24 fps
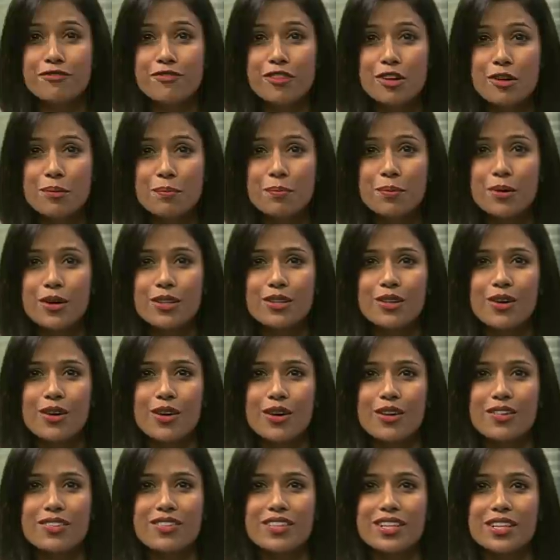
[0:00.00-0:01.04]
football
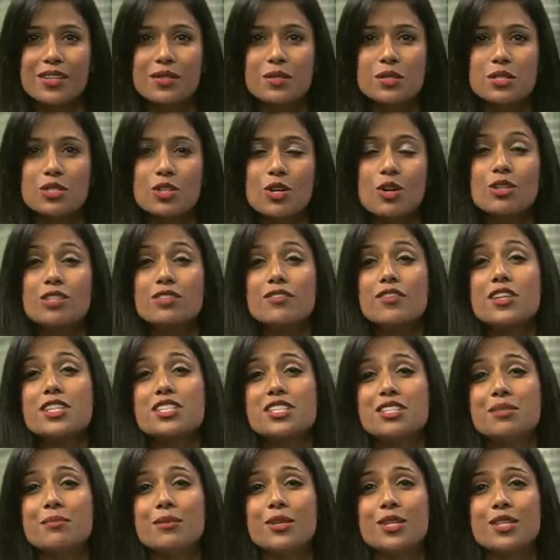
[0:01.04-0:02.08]
author whose
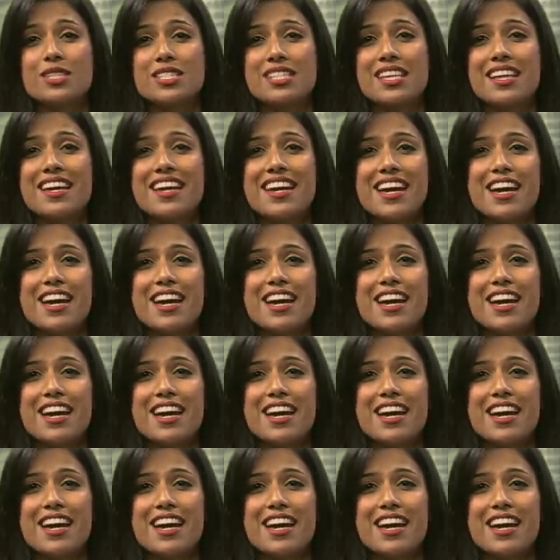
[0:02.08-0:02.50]
controversial books